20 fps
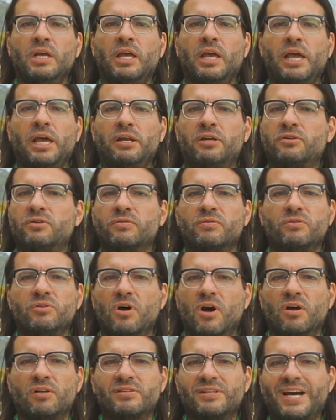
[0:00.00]
and
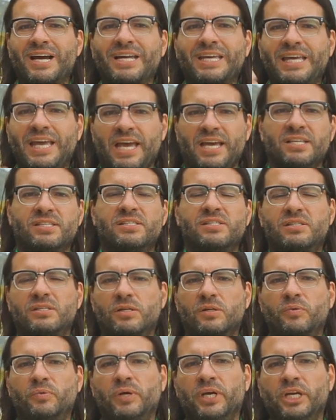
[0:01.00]
not
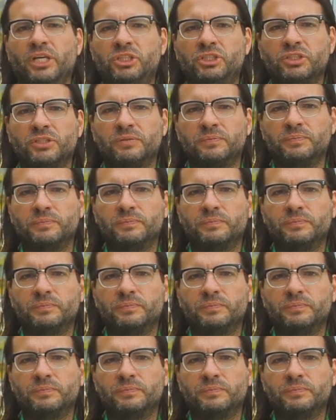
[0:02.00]
against creation.